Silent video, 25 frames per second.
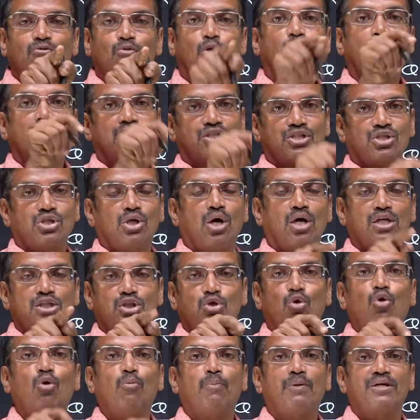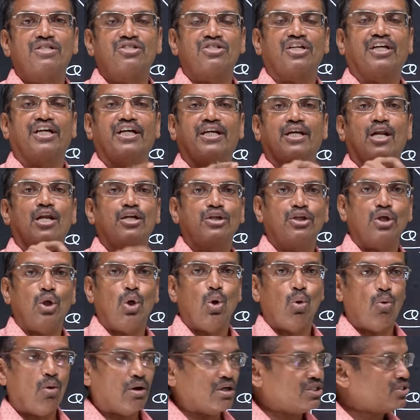watts or joule per second or
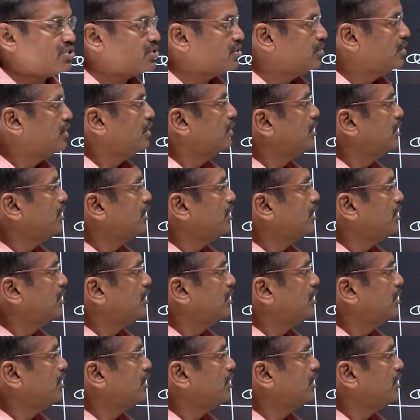kilowatts.